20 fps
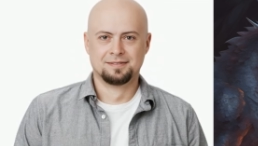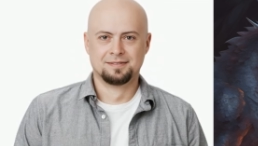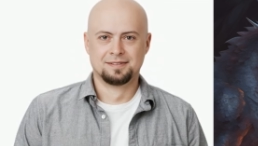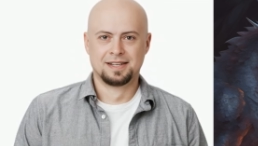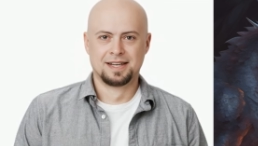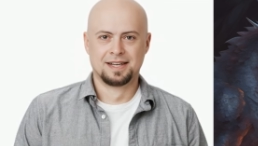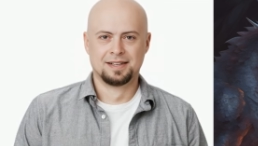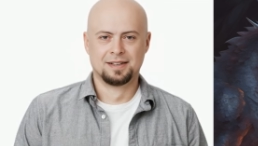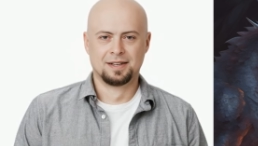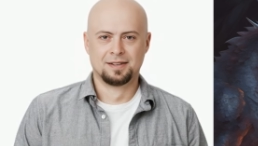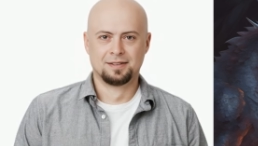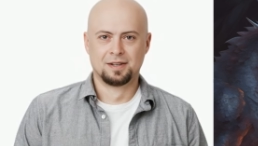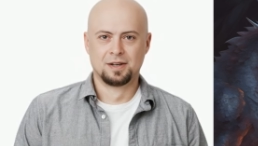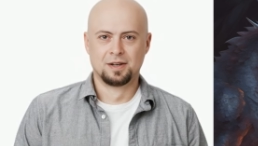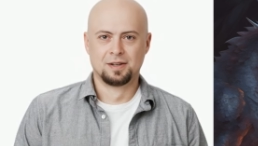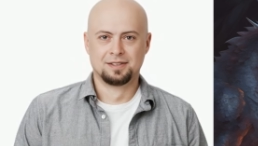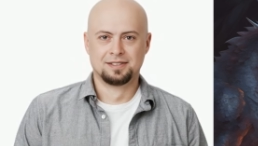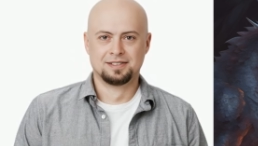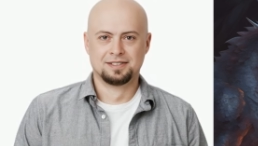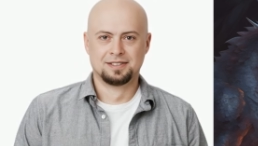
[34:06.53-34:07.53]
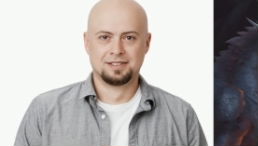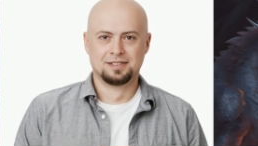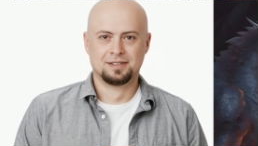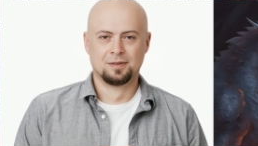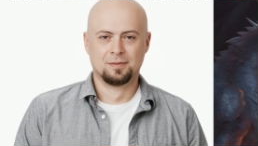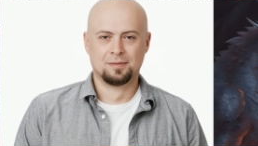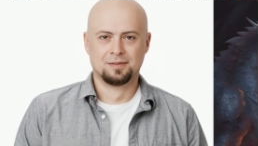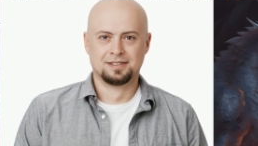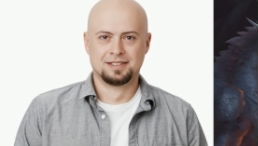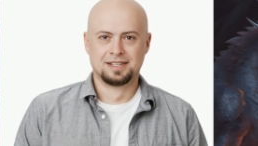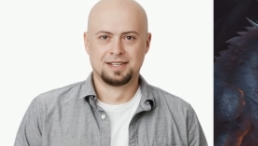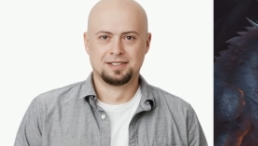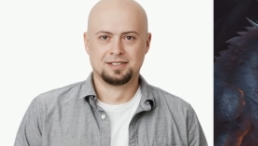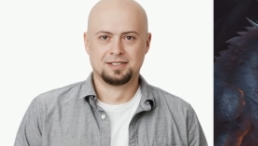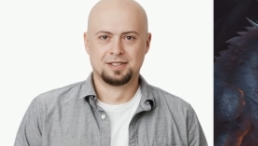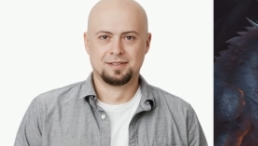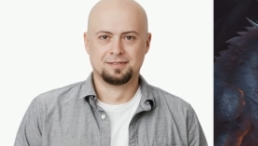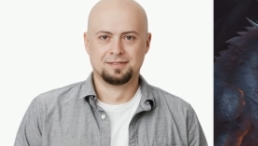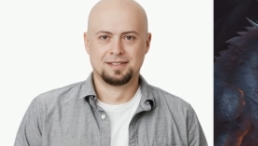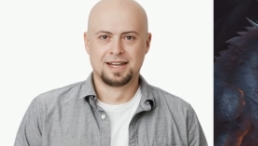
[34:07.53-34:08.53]
They had unlocked the true
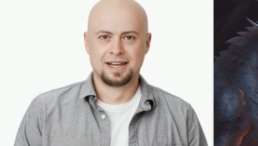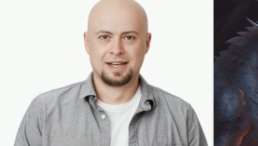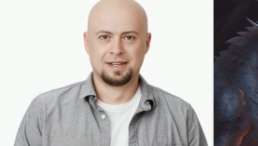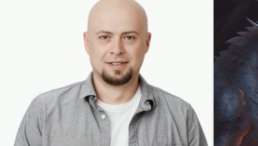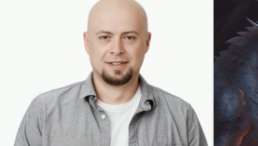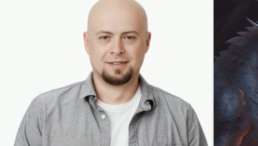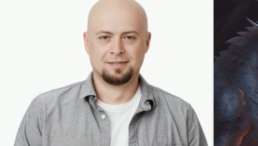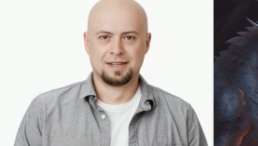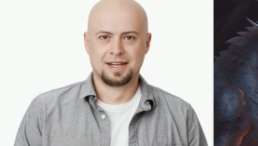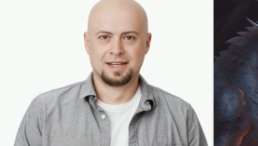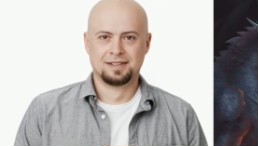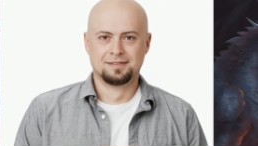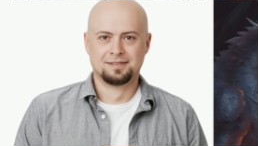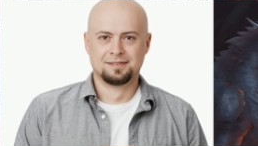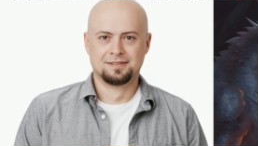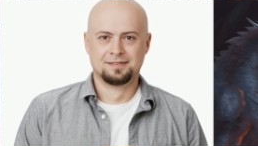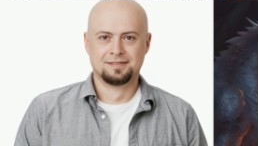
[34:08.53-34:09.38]
potential of the artifact.